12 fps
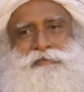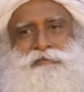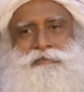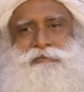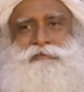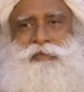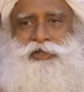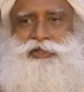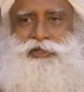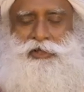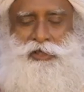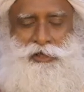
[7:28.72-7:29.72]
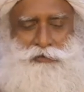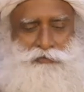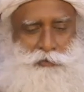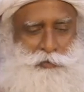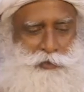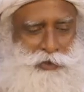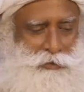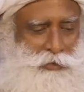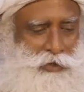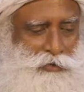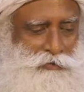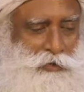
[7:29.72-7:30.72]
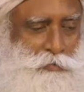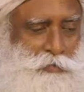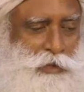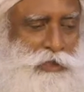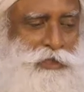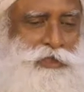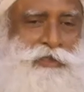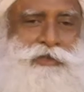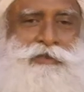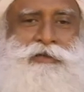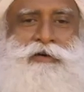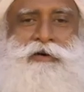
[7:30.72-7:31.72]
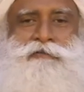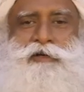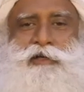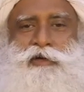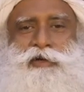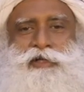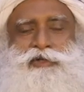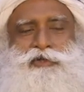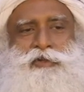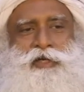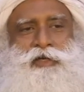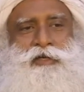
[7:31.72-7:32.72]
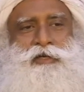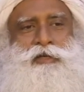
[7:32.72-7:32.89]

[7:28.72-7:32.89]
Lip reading: But still, if you pull them out of the pit of ignorance today,